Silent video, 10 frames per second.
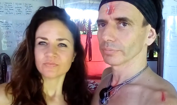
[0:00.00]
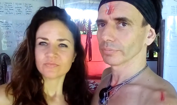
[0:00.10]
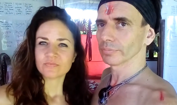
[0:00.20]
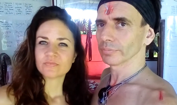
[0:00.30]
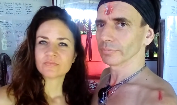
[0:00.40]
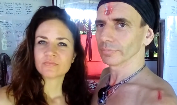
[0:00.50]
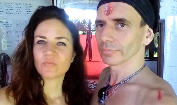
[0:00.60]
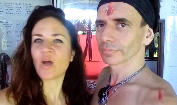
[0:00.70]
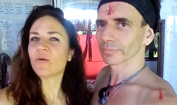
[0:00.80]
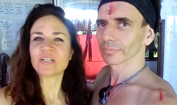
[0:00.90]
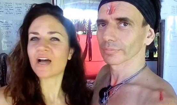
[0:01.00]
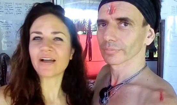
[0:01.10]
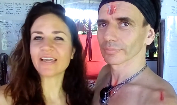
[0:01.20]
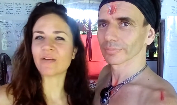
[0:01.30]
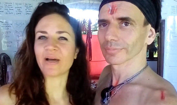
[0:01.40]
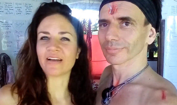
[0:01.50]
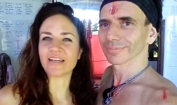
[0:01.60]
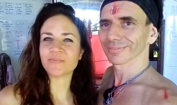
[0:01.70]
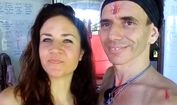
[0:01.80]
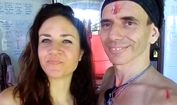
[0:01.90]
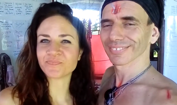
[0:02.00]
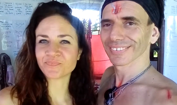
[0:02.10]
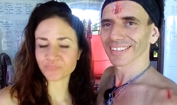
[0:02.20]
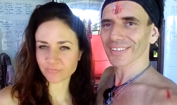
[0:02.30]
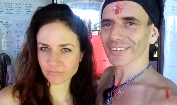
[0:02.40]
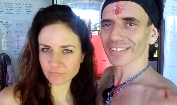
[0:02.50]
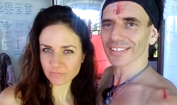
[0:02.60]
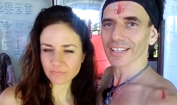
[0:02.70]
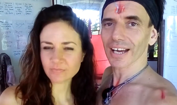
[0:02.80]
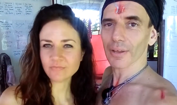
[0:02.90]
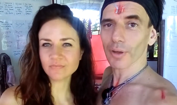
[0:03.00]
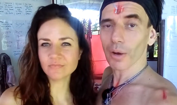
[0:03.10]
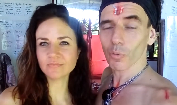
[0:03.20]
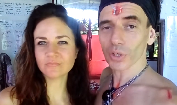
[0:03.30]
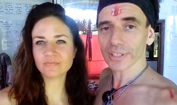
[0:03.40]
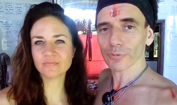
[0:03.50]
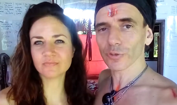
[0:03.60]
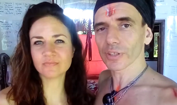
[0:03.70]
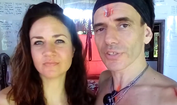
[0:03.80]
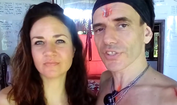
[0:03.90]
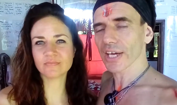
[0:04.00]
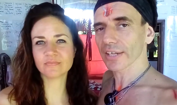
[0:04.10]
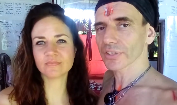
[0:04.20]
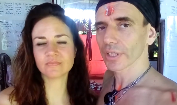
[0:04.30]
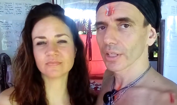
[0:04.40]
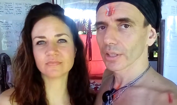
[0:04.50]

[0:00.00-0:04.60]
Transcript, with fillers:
Speaker 1: why are we talking about it?
Speaker 2: I think what I feel is that